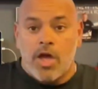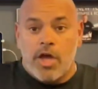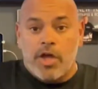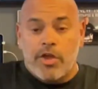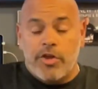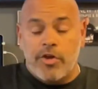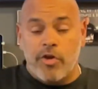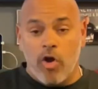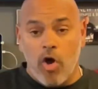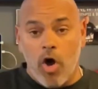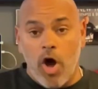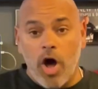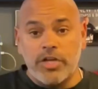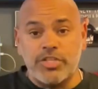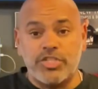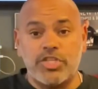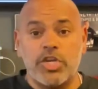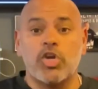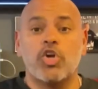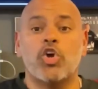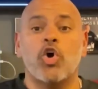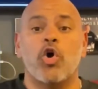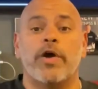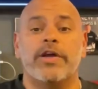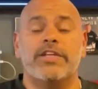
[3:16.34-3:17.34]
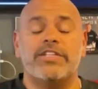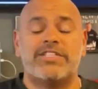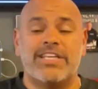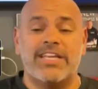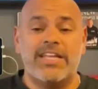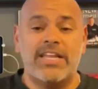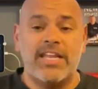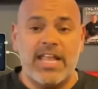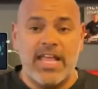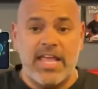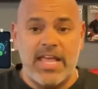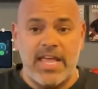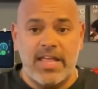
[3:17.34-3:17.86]
You're also going to
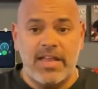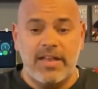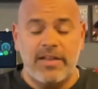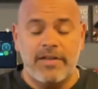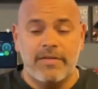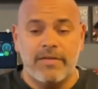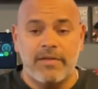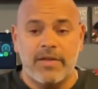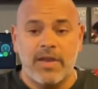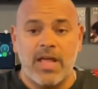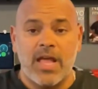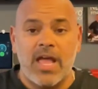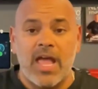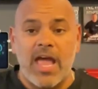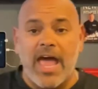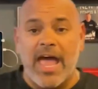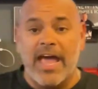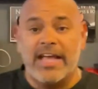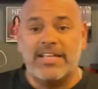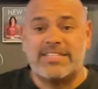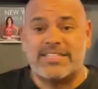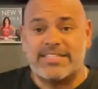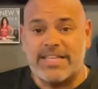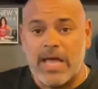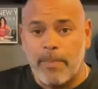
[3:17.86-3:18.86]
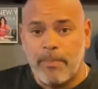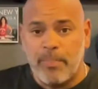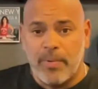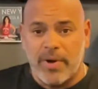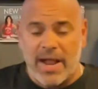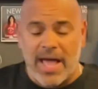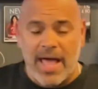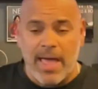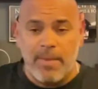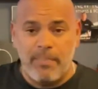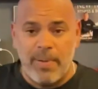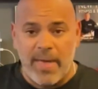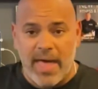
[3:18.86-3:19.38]
need a separate
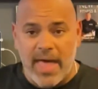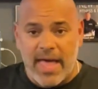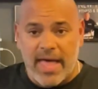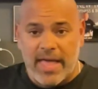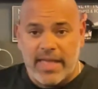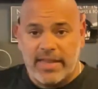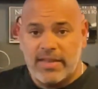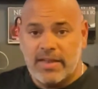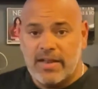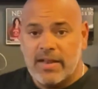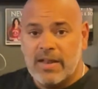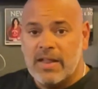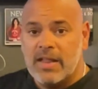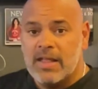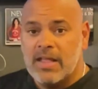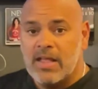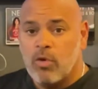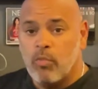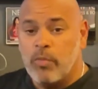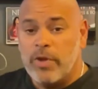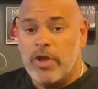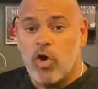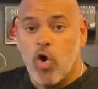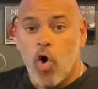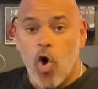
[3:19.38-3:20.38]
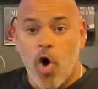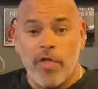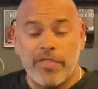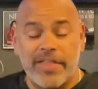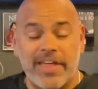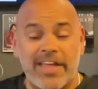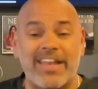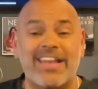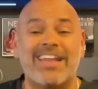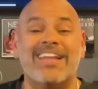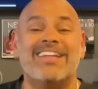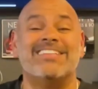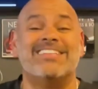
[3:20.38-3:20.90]
iPad. We call
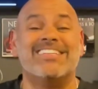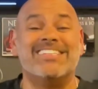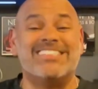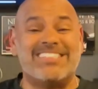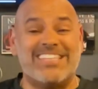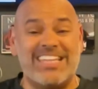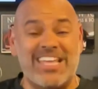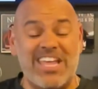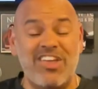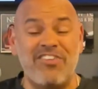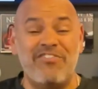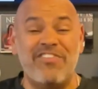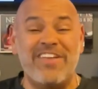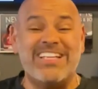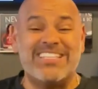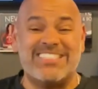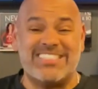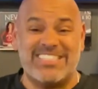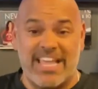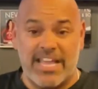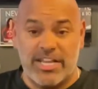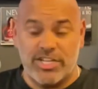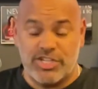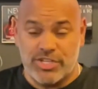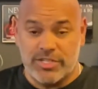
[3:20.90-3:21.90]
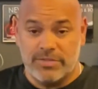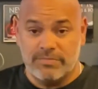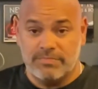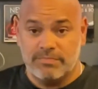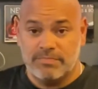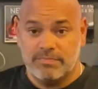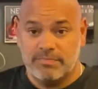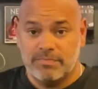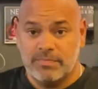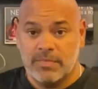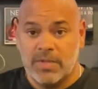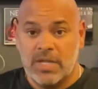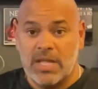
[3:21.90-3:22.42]
it the TV station,
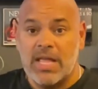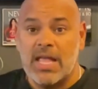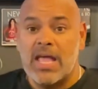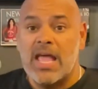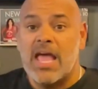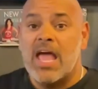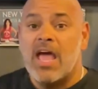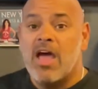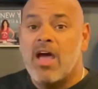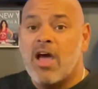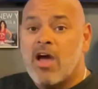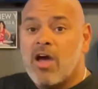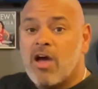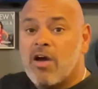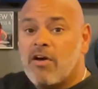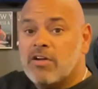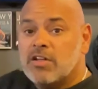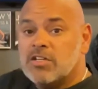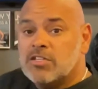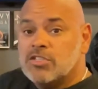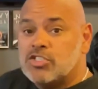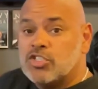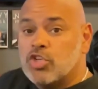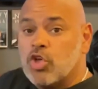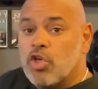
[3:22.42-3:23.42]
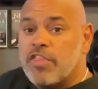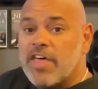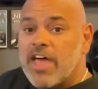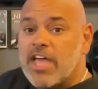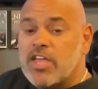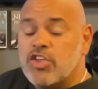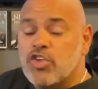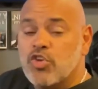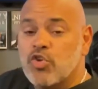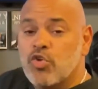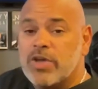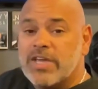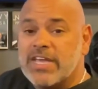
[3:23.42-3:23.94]
so that
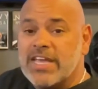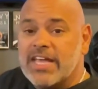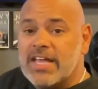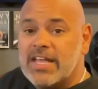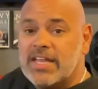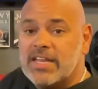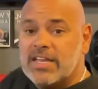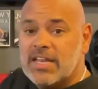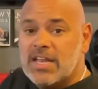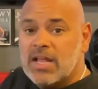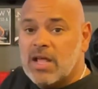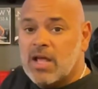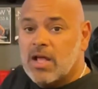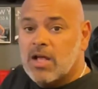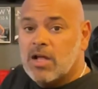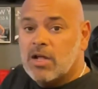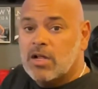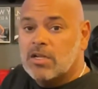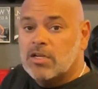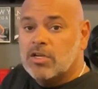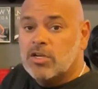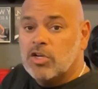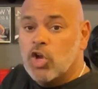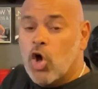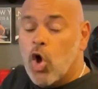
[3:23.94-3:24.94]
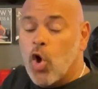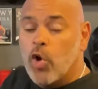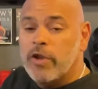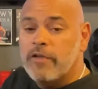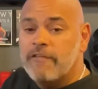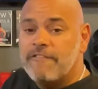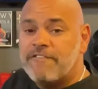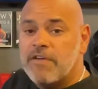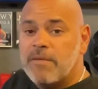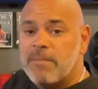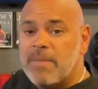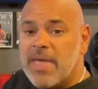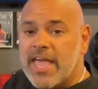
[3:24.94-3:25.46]
you can load
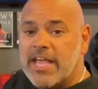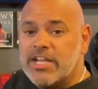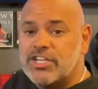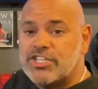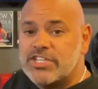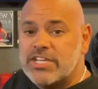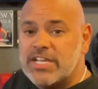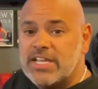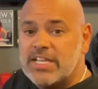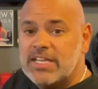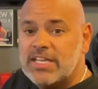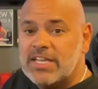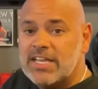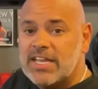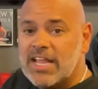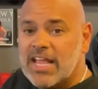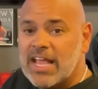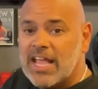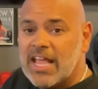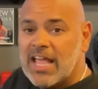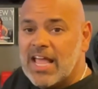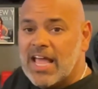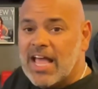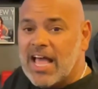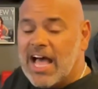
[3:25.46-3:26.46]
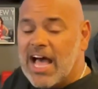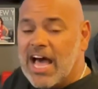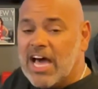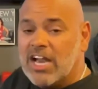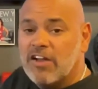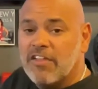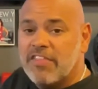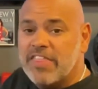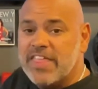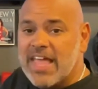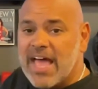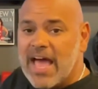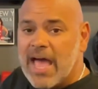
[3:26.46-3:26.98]
information out
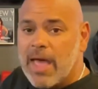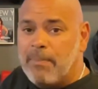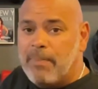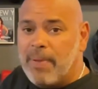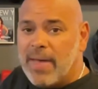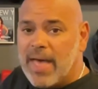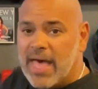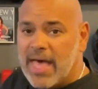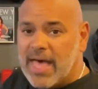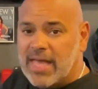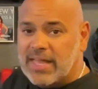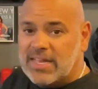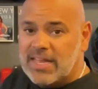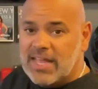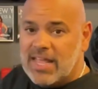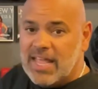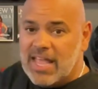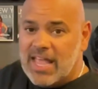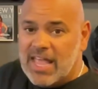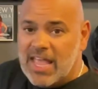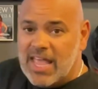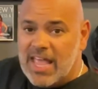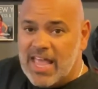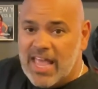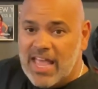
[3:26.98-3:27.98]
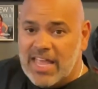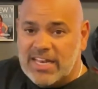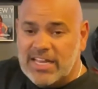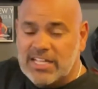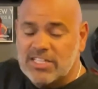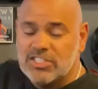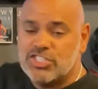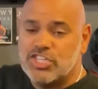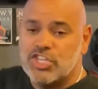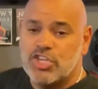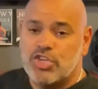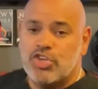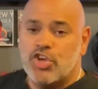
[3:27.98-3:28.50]
of the iPad and
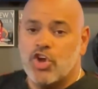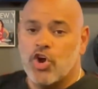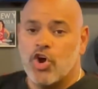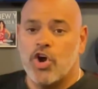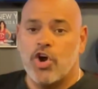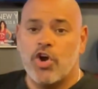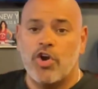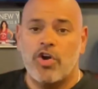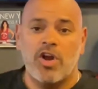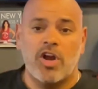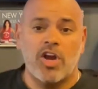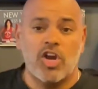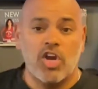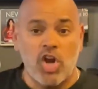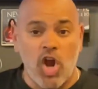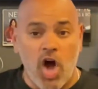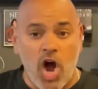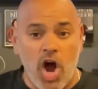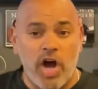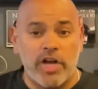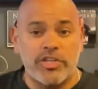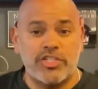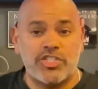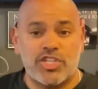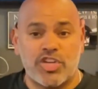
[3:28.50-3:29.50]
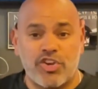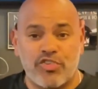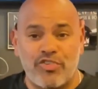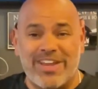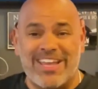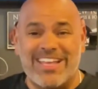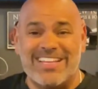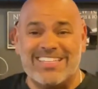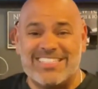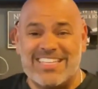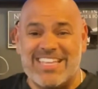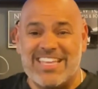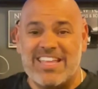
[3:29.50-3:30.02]
into your large
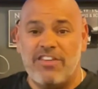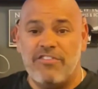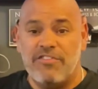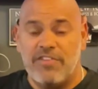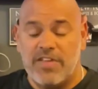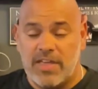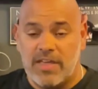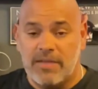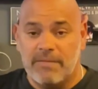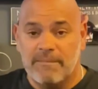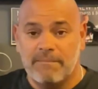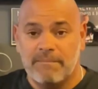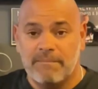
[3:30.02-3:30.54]
screen TV.